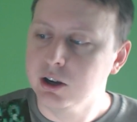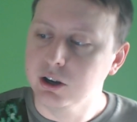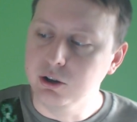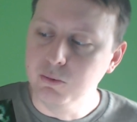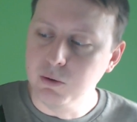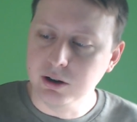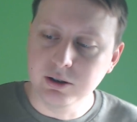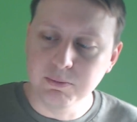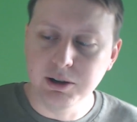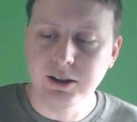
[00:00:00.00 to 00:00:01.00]
you want
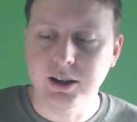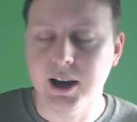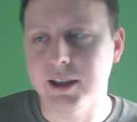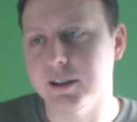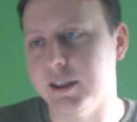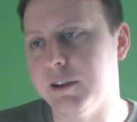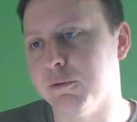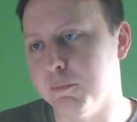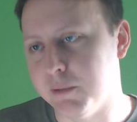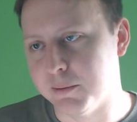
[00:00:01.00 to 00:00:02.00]
to be the guy that they
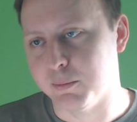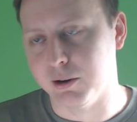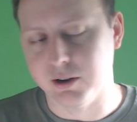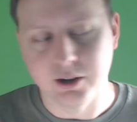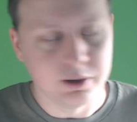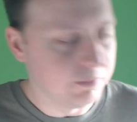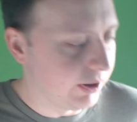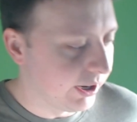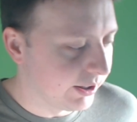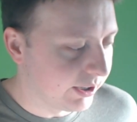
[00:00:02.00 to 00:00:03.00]
remember
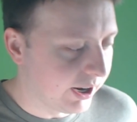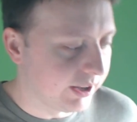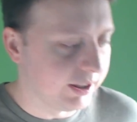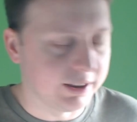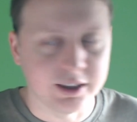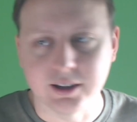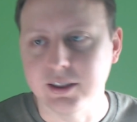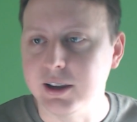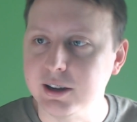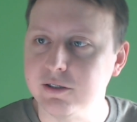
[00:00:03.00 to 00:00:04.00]
and the guy that they
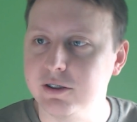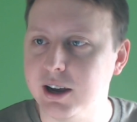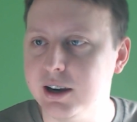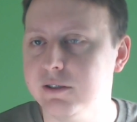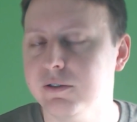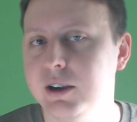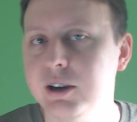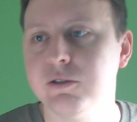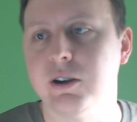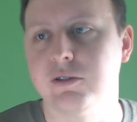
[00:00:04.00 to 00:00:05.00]
think is kind of
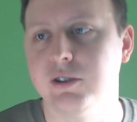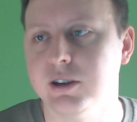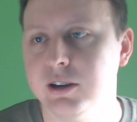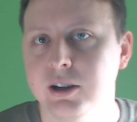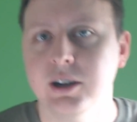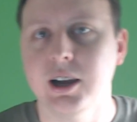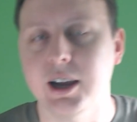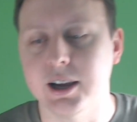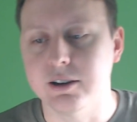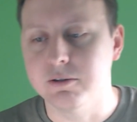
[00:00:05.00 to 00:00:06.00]
interesting.
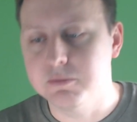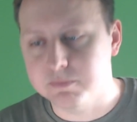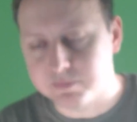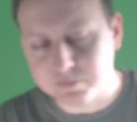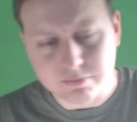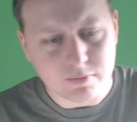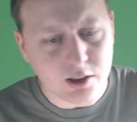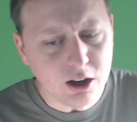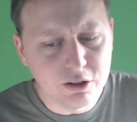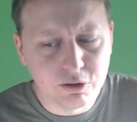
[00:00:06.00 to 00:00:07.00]
And
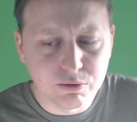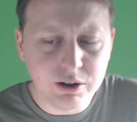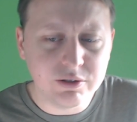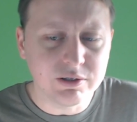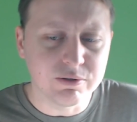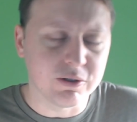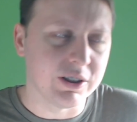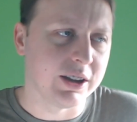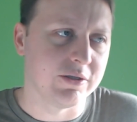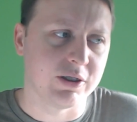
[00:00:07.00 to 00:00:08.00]
the reason for
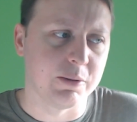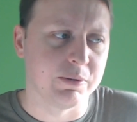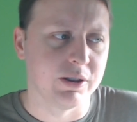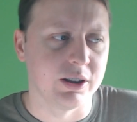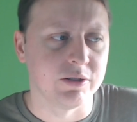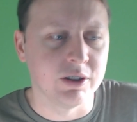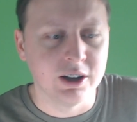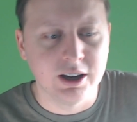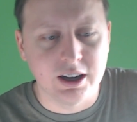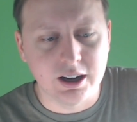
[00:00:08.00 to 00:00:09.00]
that is a couple things.
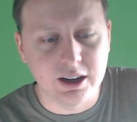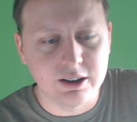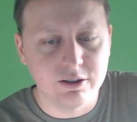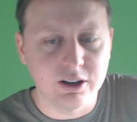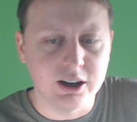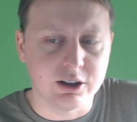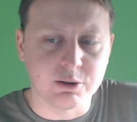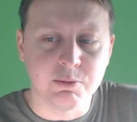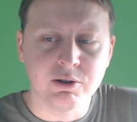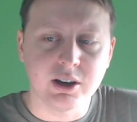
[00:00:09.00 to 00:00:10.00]
It, it
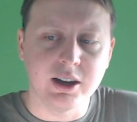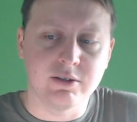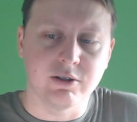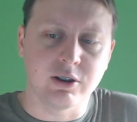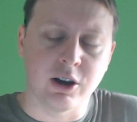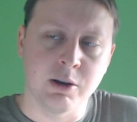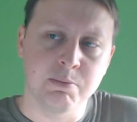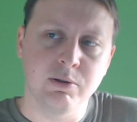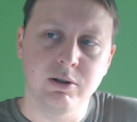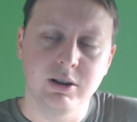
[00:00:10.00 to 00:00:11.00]
communicates a
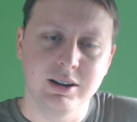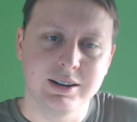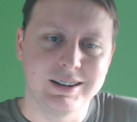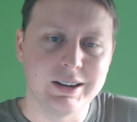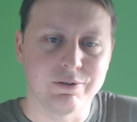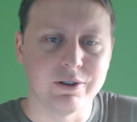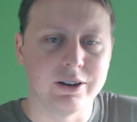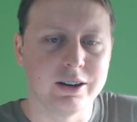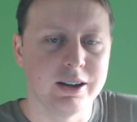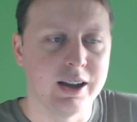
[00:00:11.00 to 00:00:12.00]
couple
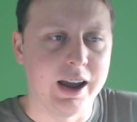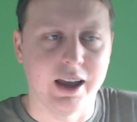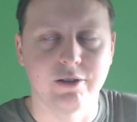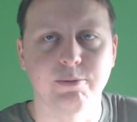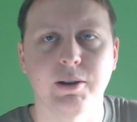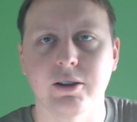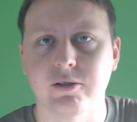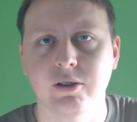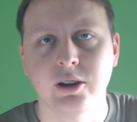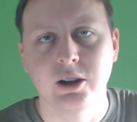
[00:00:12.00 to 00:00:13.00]
different
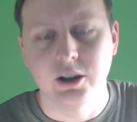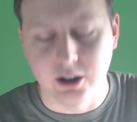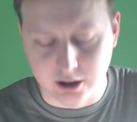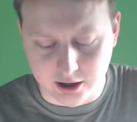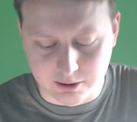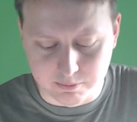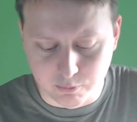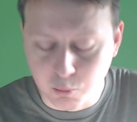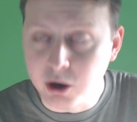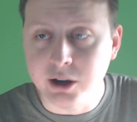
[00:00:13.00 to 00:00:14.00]
aspects. Um,
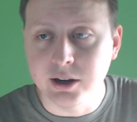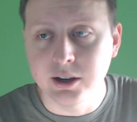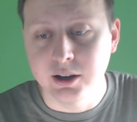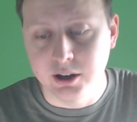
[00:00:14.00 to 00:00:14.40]
one,